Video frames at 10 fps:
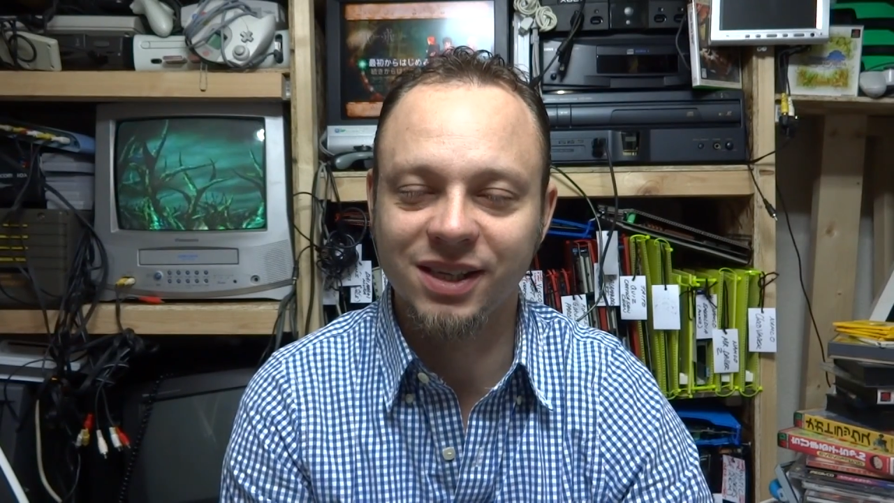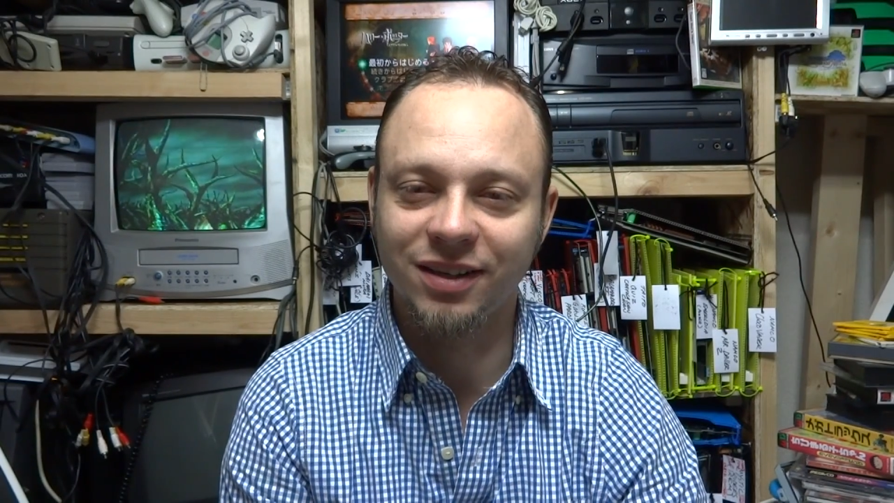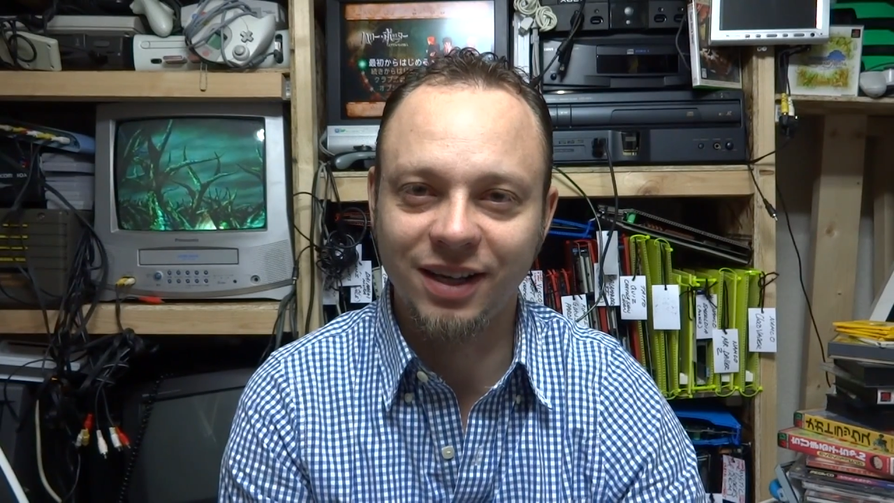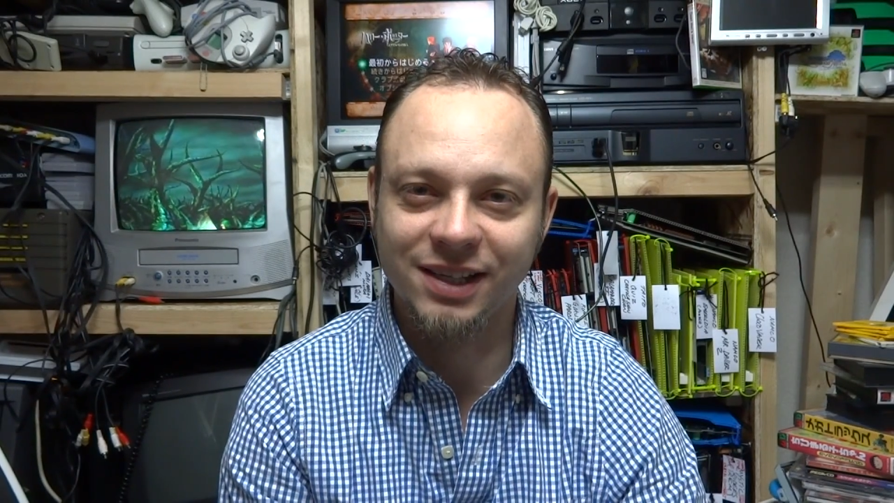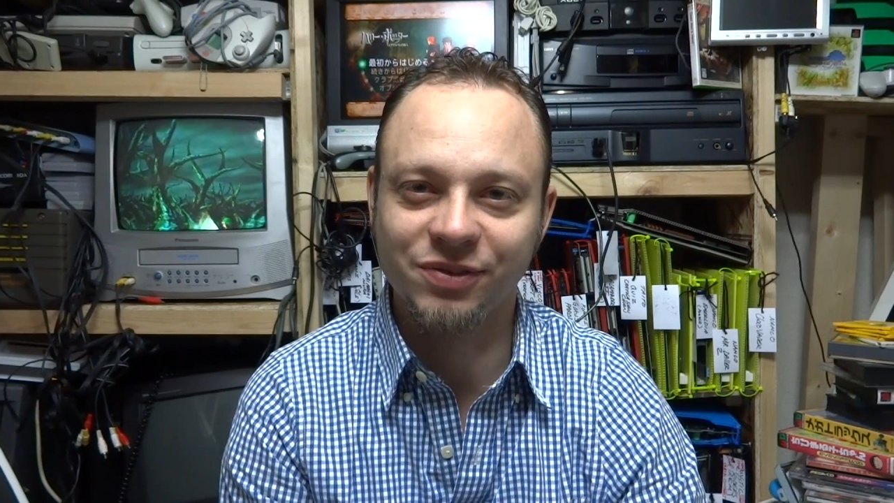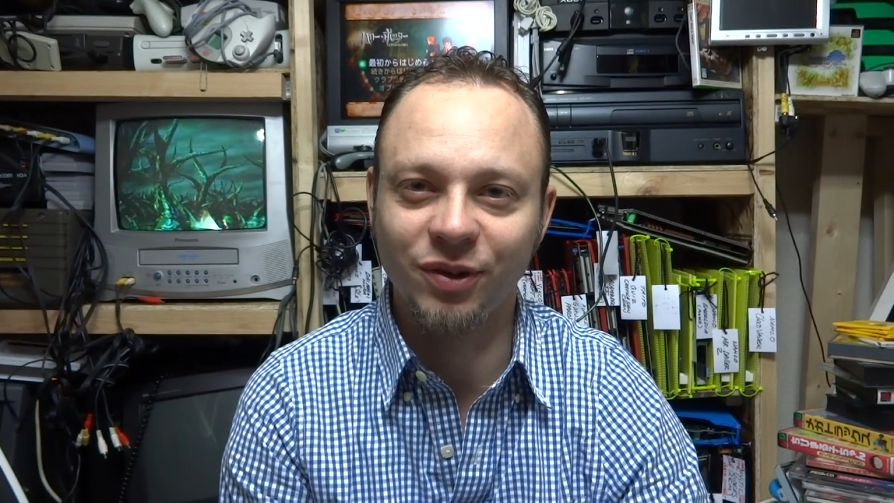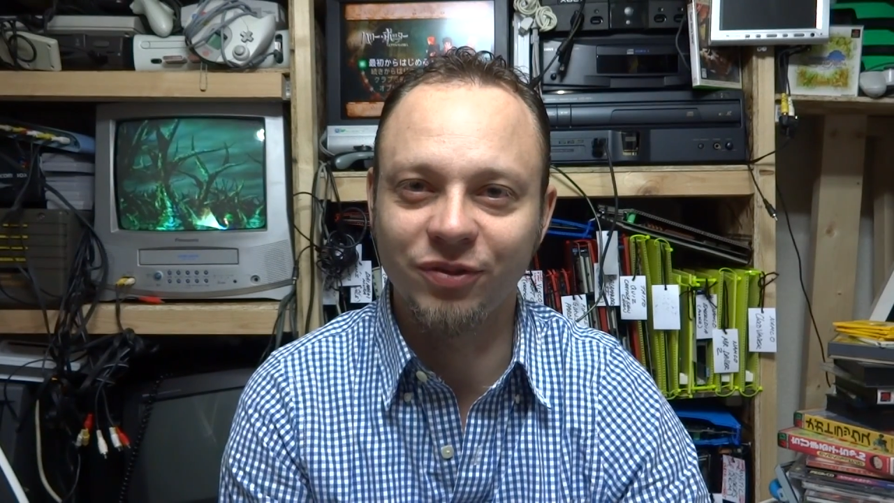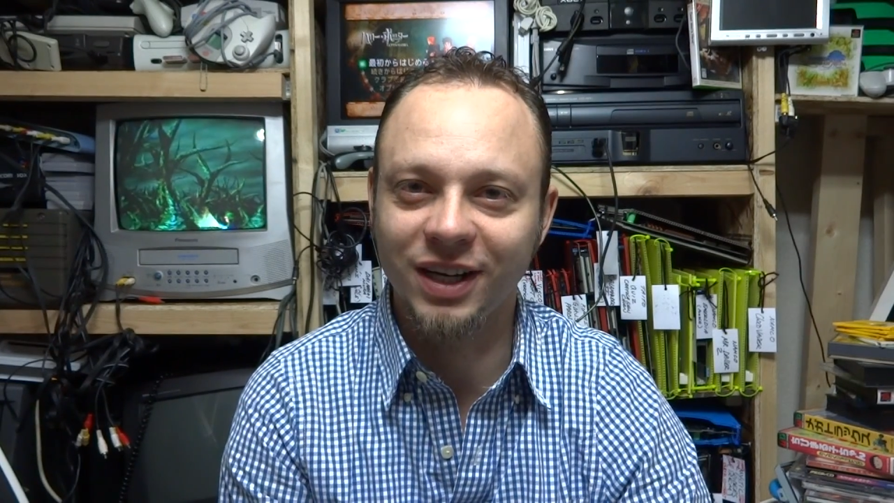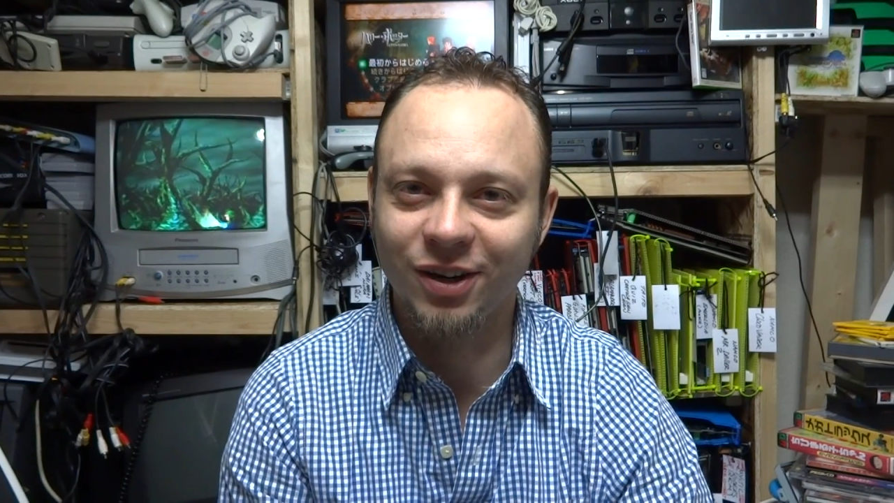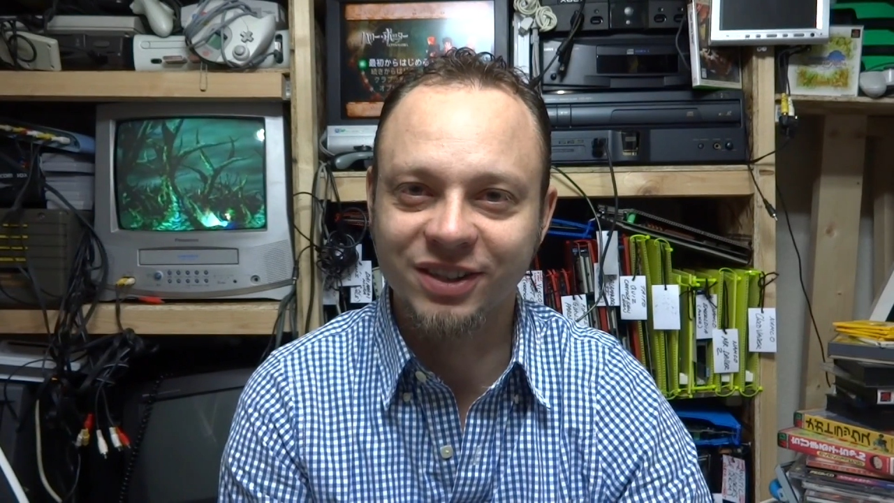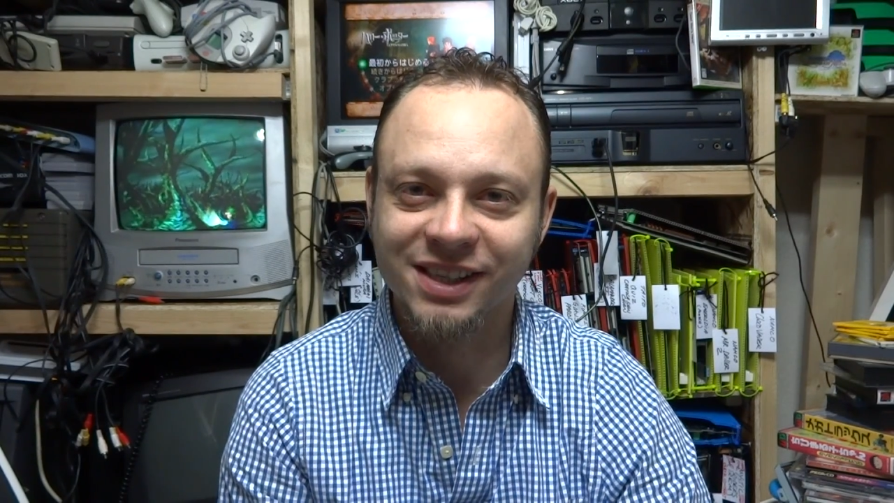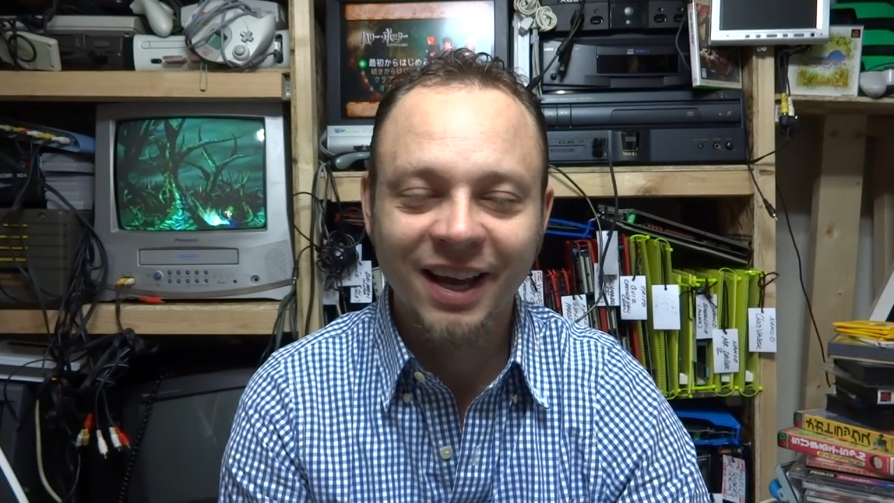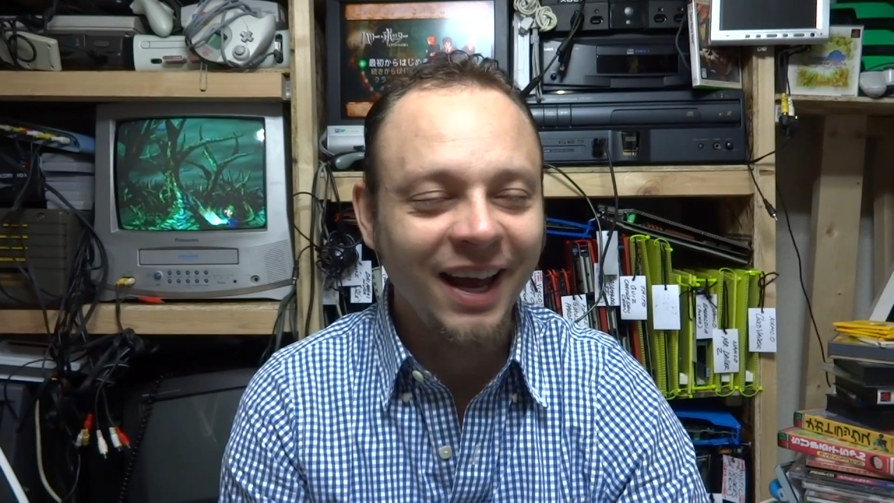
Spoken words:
on the last few videos.